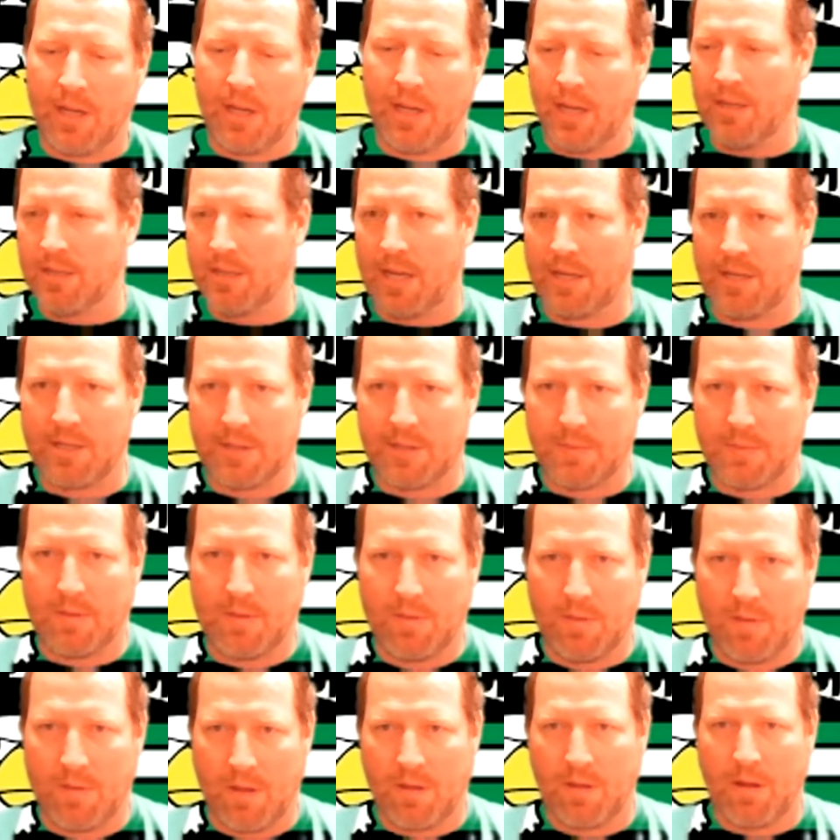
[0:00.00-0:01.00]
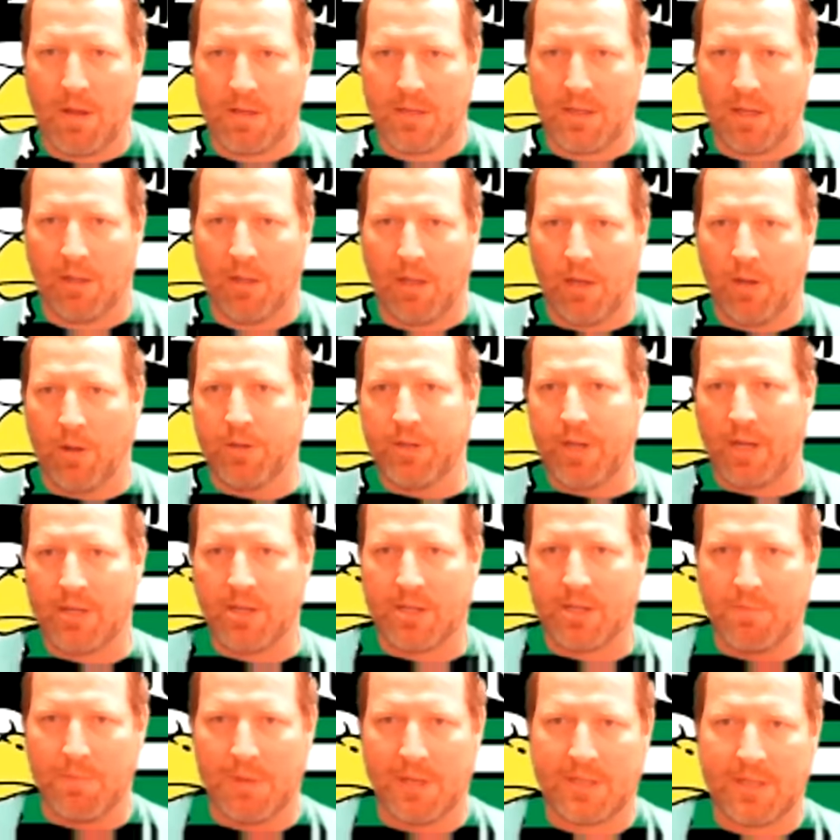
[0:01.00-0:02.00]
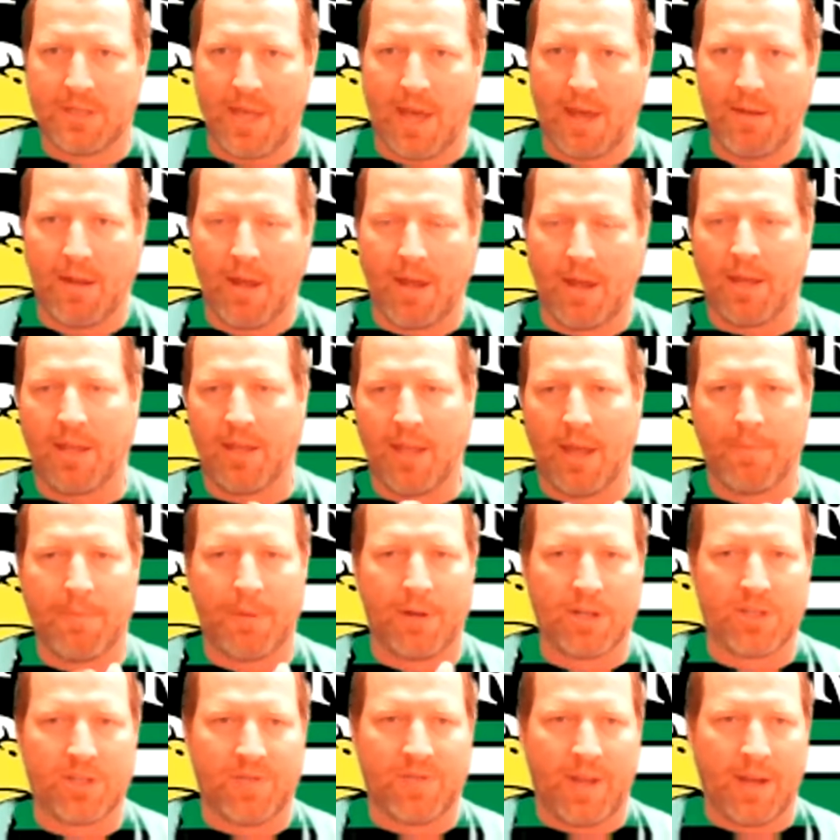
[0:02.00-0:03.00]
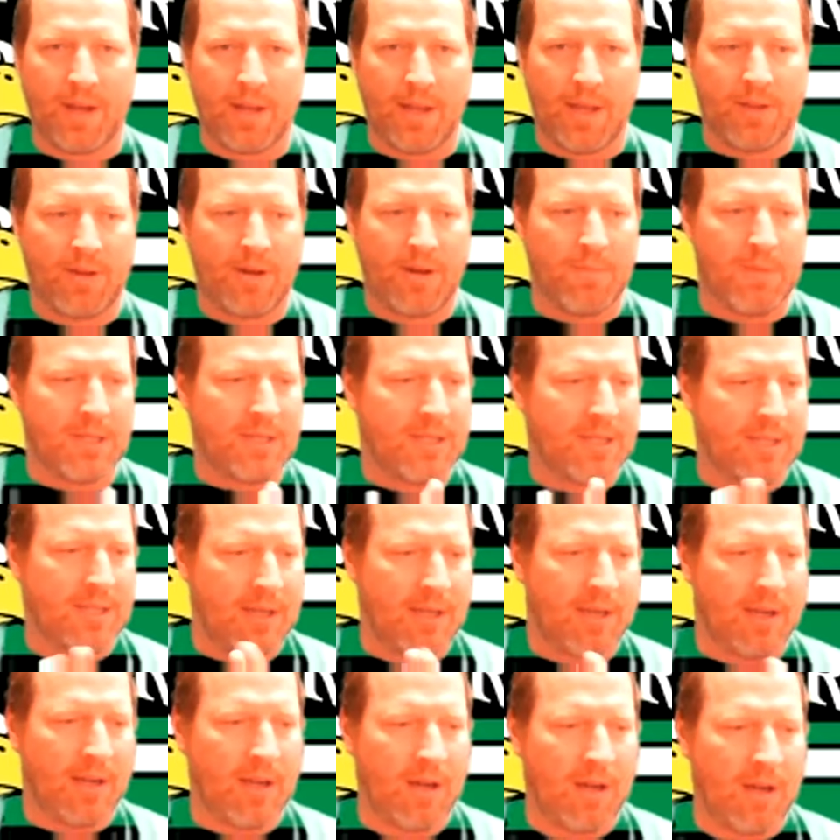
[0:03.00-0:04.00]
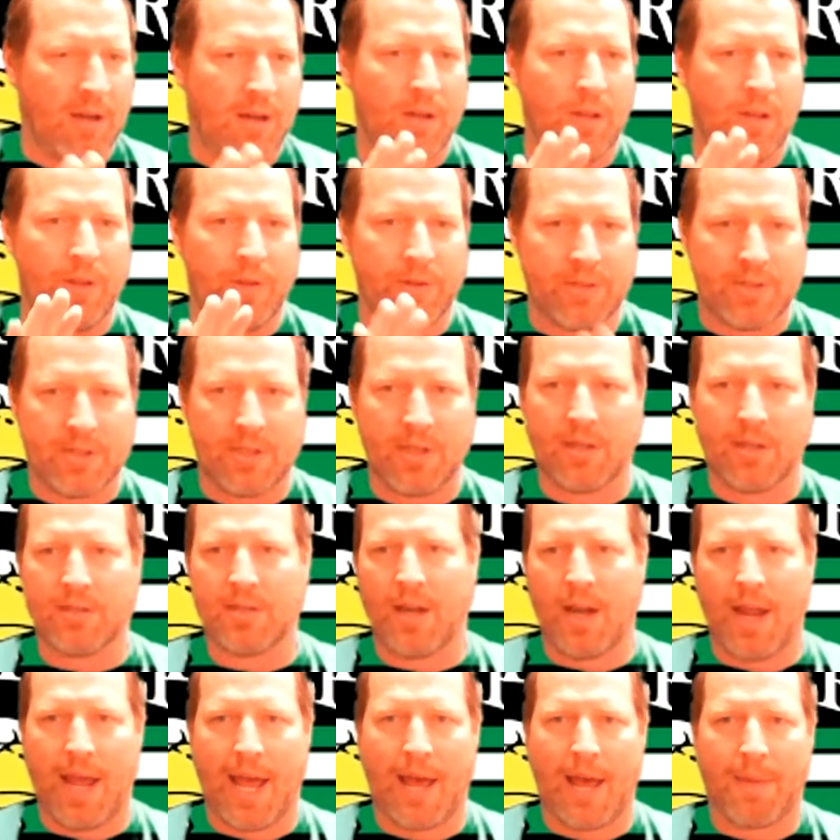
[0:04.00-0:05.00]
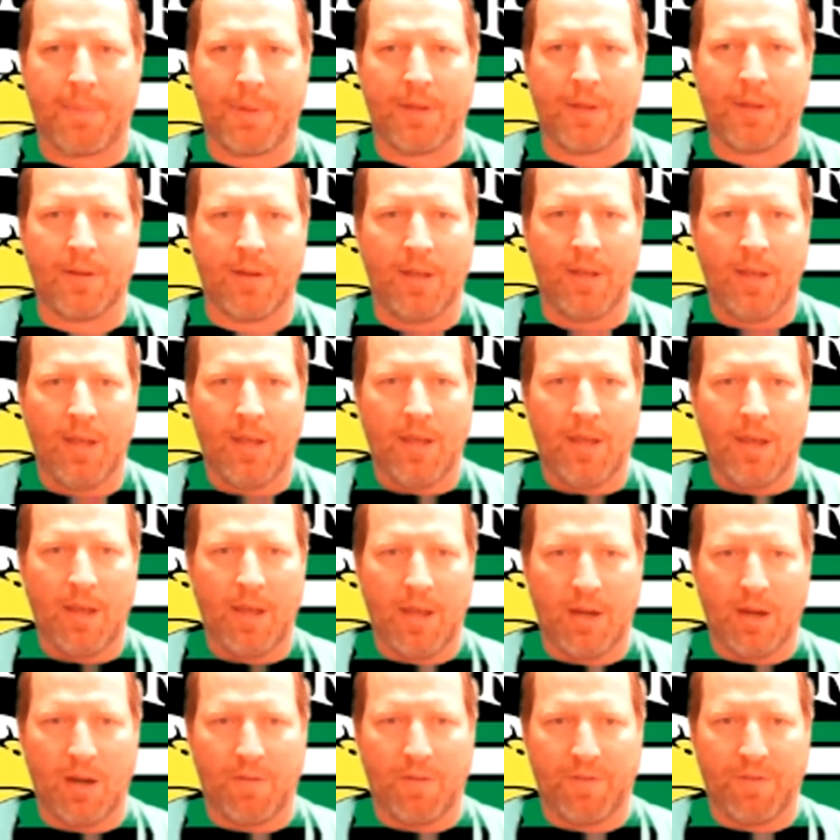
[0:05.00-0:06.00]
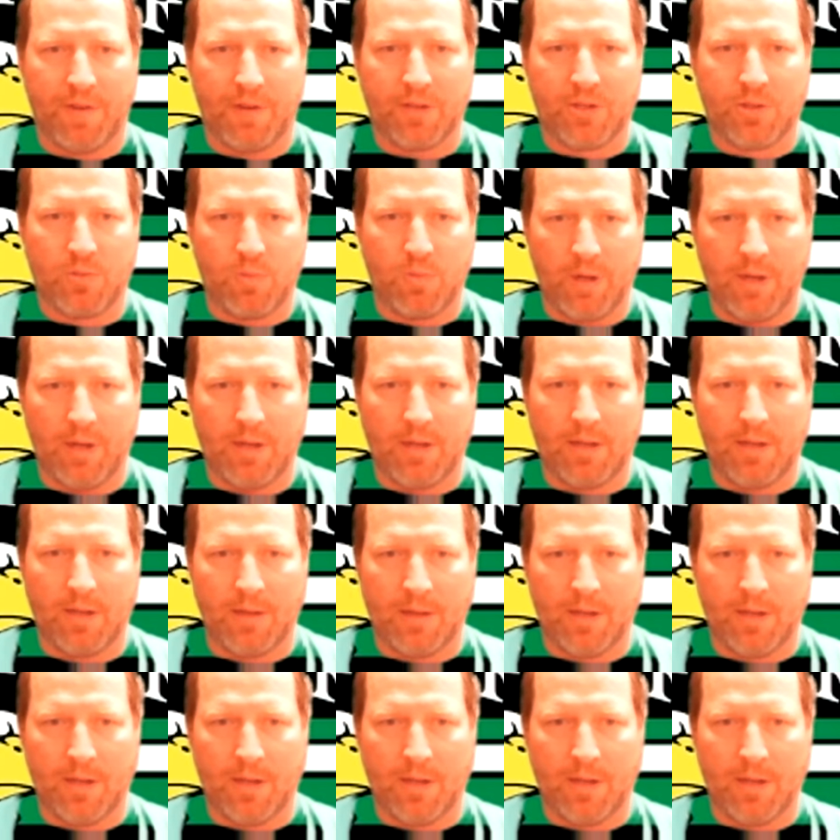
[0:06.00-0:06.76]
is as a low is I just miss that, again, that birds fly together. I miss seeing all those things that happen in our first week.